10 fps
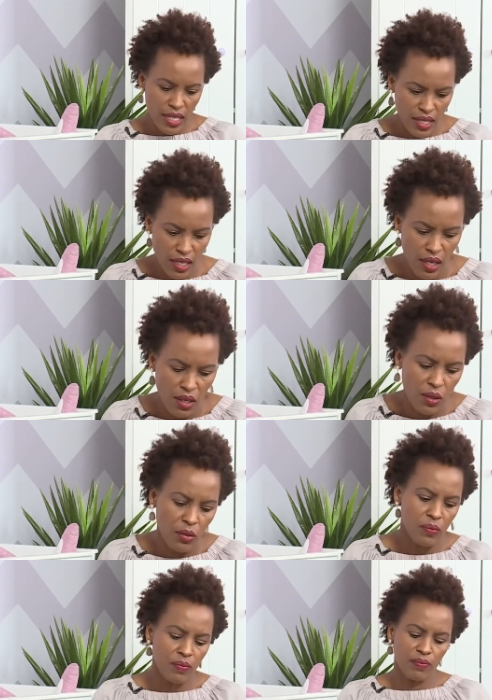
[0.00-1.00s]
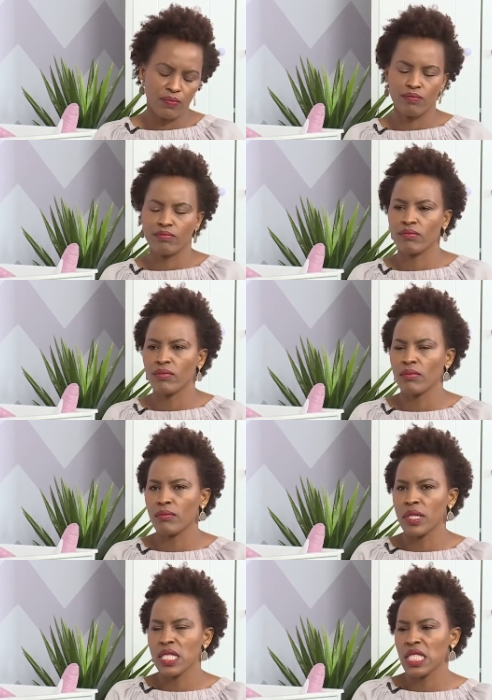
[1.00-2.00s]
is. Um
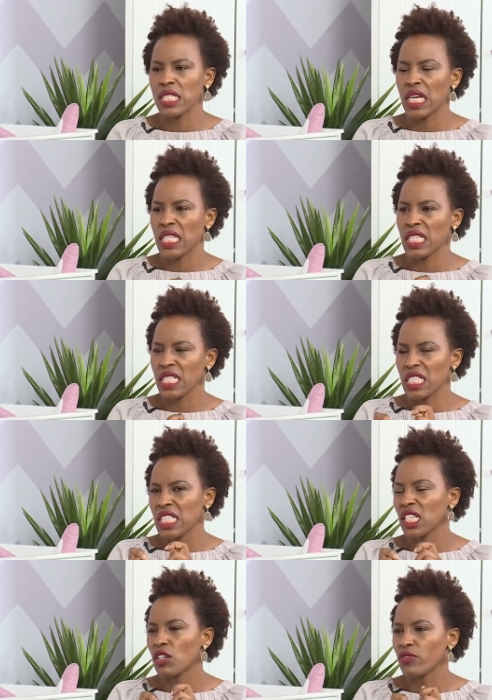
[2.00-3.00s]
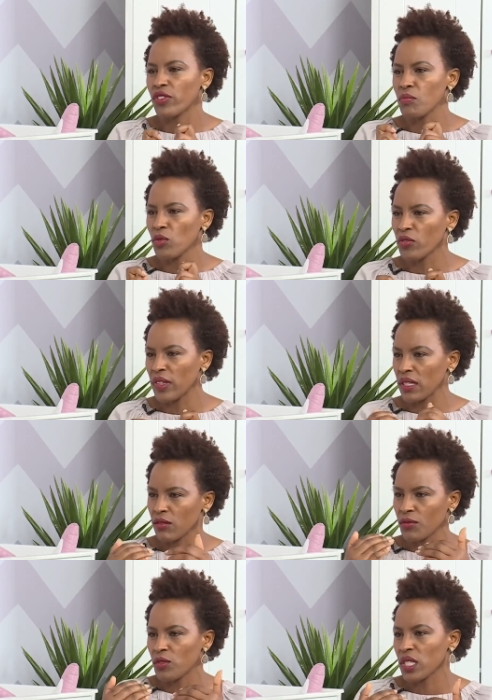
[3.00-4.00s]
basically a technique of removing
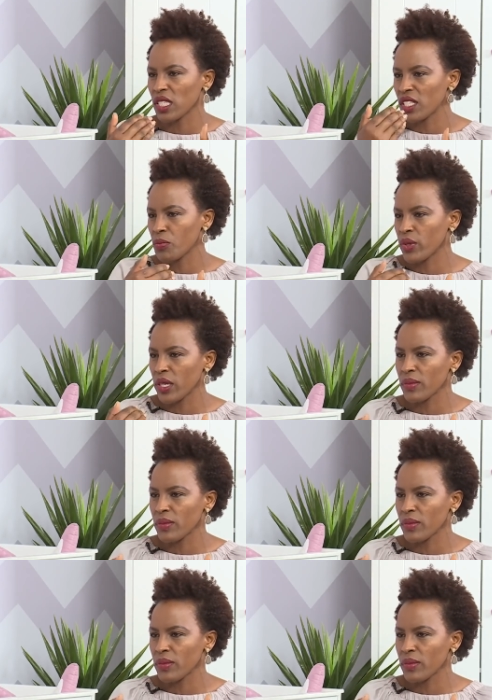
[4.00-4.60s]
food debris